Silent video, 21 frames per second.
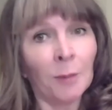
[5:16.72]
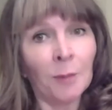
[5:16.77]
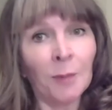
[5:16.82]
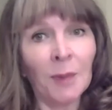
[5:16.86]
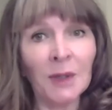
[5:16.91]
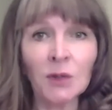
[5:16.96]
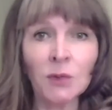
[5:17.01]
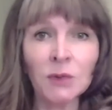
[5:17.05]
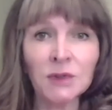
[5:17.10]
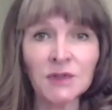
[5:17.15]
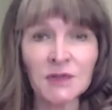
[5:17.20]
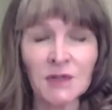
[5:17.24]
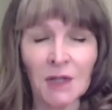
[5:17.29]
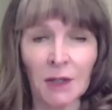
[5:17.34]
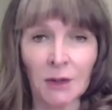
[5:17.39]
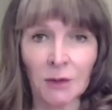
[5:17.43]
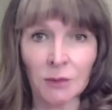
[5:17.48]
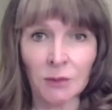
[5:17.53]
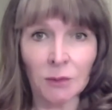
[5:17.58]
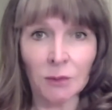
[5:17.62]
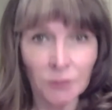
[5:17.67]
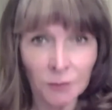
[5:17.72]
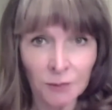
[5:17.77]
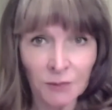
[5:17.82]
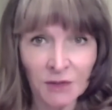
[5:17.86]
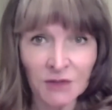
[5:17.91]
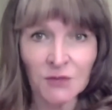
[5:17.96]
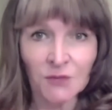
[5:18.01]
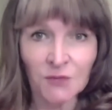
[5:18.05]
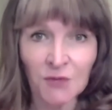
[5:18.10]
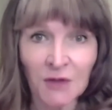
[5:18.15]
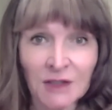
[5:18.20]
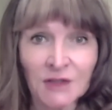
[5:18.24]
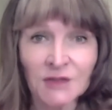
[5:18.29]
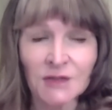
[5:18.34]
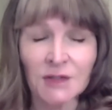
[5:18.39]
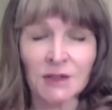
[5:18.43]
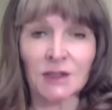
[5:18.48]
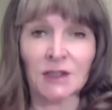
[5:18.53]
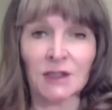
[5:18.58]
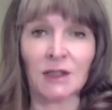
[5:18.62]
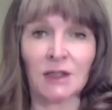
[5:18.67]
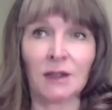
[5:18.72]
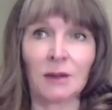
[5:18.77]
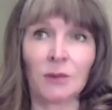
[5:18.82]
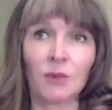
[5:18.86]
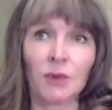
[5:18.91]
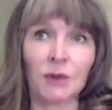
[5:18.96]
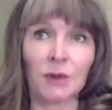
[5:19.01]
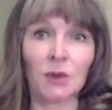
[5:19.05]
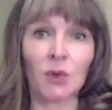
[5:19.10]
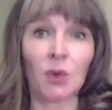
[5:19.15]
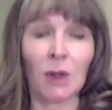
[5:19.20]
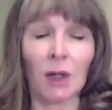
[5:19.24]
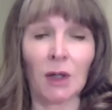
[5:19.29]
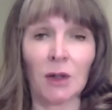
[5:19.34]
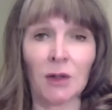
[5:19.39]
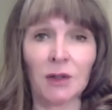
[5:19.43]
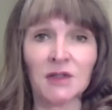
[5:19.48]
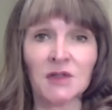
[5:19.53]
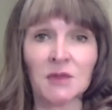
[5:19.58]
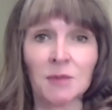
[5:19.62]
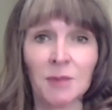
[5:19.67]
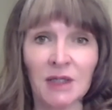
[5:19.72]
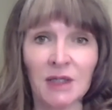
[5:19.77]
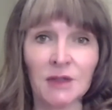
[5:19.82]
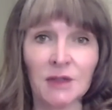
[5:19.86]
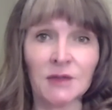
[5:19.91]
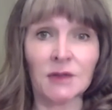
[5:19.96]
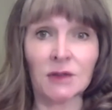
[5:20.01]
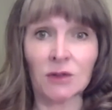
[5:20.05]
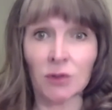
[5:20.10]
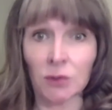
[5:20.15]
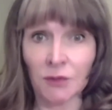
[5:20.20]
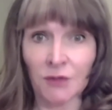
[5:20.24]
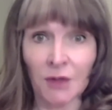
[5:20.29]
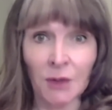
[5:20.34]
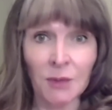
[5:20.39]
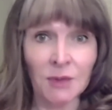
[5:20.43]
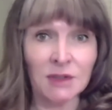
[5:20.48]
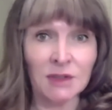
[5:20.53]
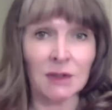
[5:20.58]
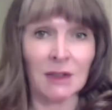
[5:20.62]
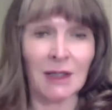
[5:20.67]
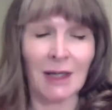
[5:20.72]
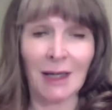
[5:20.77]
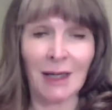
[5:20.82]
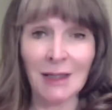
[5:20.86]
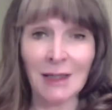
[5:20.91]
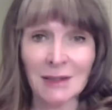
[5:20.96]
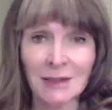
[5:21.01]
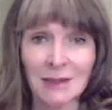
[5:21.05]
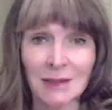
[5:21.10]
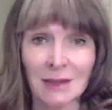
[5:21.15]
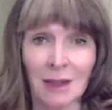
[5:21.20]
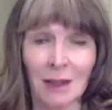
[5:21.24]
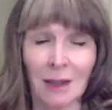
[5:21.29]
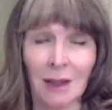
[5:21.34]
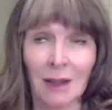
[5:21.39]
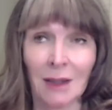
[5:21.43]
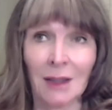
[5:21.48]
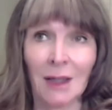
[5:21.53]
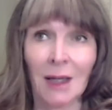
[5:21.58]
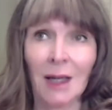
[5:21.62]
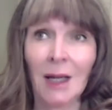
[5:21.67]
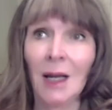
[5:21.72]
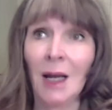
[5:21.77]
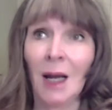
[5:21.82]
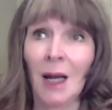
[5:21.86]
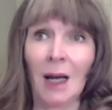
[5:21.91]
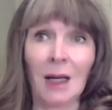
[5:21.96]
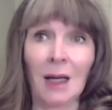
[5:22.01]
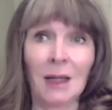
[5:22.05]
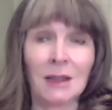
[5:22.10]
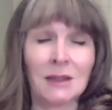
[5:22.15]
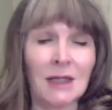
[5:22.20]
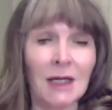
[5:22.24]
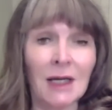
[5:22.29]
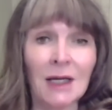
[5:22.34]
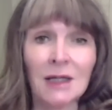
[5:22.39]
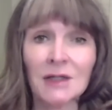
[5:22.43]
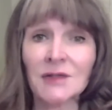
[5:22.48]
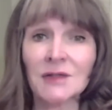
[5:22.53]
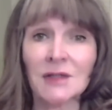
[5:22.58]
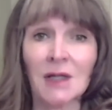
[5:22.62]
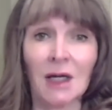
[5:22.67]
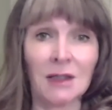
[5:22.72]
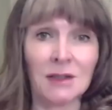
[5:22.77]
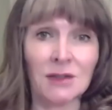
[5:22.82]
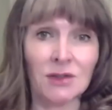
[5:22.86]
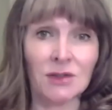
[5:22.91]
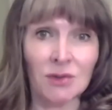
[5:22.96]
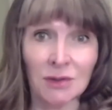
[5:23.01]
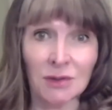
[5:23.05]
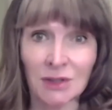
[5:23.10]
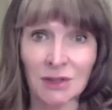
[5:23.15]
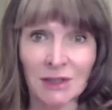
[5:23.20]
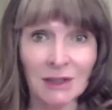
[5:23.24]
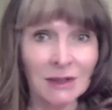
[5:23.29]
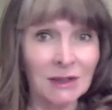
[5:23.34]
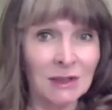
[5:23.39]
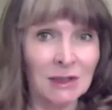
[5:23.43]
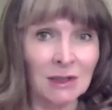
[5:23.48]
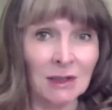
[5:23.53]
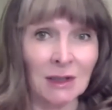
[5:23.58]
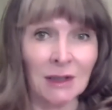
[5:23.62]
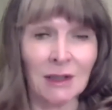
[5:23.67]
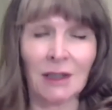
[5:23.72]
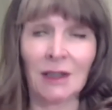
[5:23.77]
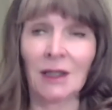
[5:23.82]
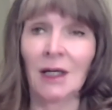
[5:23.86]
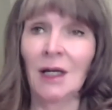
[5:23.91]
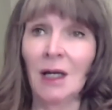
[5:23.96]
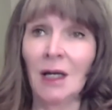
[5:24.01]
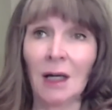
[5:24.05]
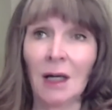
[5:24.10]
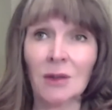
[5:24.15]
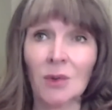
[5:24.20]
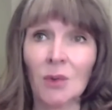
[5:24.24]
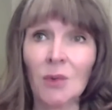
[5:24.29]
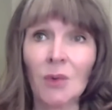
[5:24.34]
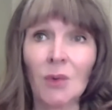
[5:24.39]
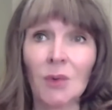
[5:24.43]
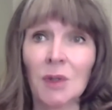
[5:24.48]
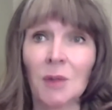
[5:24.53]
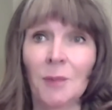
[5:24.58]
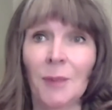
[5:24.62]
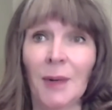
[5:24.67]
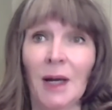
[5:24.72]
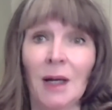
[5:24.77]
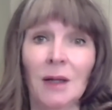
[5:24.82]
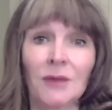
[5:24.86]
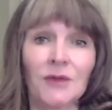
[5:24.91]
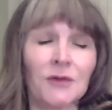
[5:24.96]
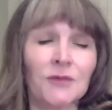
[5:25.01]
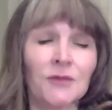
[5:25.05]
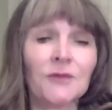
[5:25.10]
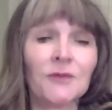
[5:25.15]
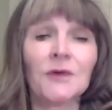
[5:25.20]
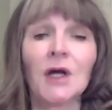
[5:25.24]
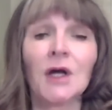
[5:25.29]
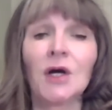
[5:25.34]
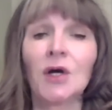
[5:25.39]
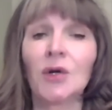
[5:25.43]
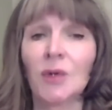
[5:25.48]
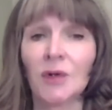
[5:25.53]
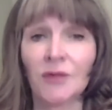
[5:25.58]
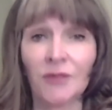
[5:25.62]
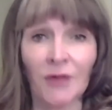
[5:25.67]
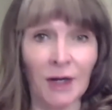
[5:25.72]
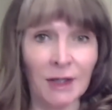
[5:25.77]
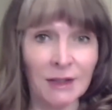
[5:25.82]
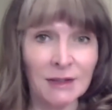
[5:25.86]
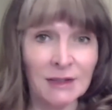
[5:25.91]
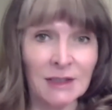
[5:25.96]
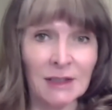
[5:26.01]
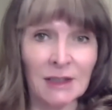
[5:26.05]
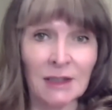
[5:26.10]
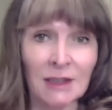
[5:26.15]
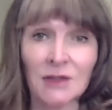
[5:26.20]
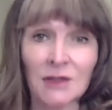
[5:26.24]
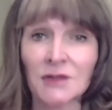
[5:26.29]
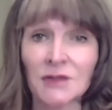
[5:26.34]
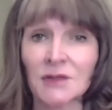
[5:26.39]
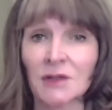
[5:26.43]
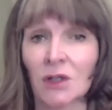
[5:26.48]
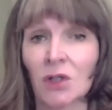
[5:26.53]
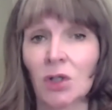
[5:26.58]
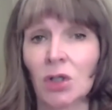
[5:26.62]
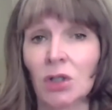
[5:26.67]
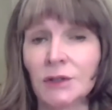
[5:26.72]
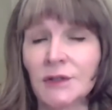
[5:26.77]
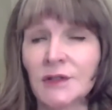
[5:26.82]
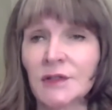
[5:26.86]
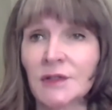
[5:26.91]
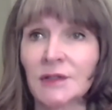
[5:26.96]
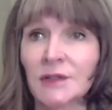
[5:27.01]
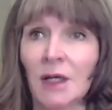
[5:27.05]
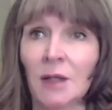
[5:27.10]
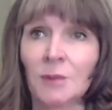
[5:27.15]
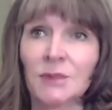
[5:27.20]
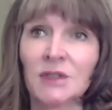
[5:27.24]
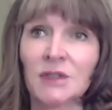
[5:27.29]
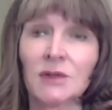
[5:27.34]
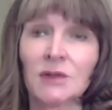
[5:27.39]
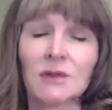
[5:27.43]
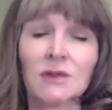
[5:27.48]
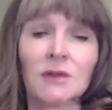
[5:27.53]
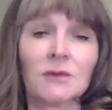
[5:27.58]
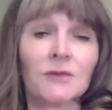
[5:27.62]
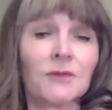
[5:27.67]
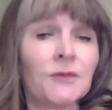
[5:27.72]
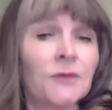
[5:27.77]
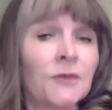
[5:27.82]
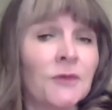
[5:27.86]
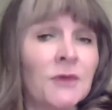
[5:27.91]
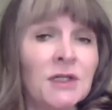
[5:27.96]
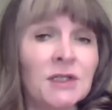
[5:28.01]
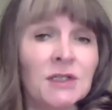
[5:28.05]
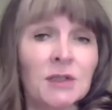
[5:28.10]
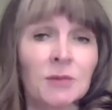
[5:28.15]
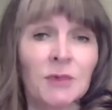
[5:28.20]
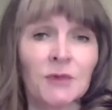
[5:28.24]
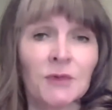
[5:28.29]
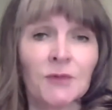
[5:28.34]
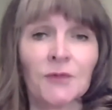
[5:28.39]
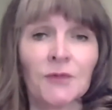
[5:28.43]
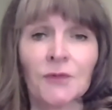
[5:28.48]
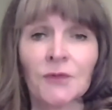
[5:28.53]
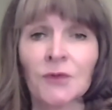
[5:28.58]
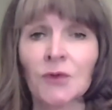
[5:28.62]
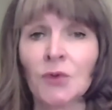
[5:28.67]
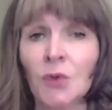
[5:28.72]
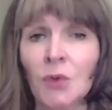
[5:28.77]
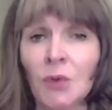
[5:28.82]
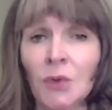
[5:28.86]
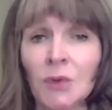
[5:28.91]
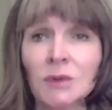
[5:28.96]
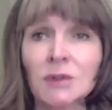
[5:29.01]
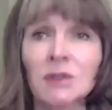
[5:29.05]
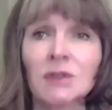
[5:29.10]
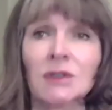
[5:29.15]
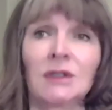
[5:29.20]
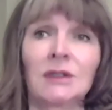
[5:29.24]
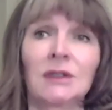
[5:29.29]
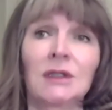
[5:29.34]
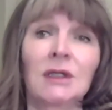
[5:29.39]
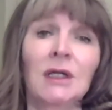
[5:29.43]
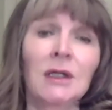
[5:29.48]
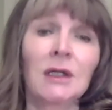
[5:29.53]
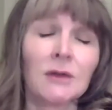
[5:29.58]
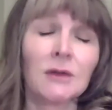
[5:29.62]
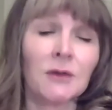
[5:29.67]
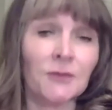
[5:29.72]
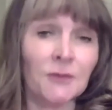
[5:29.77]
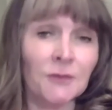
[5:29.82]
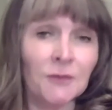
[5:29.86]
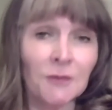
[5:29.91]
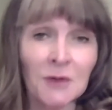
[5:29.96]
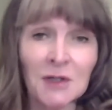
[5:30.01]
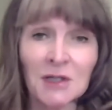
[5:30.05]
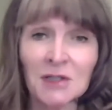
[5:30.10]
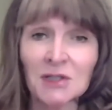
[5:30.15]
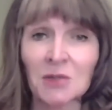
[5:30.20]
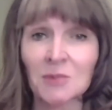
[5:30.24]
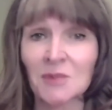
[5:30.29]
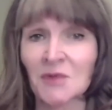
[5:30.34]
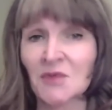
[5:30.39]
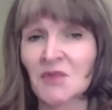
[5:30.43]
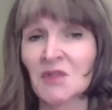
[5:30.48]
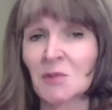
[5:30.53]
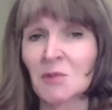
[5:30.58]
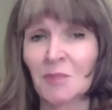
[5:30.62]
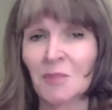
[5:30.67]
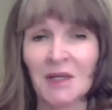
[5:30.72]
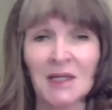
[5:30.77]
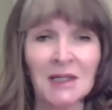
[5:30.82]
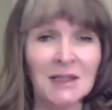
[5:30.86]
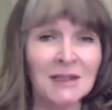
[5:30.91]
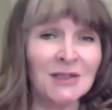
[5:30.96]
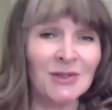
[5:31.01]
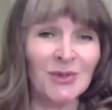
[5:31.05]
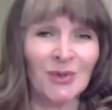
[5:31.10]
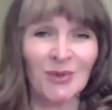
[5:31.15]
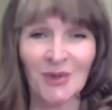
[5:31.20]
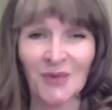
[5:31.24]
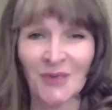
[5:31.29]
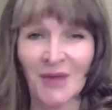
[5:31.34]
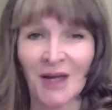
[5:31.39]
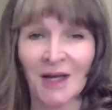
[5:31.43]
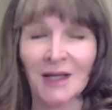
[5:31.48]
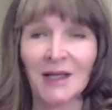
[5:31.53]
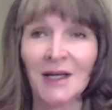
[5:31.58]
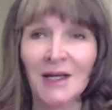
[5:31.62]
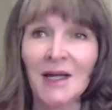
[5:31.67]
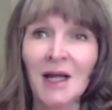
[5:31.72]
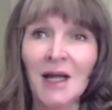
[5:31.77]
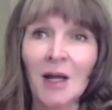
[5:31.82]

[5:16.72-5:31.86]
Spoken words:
But also this fixity with Aquarius means that although it's an air sign, and air signs traditionally are all about the flow of ideas and concepts and the freedom of thought and the freedom of speech, all of that,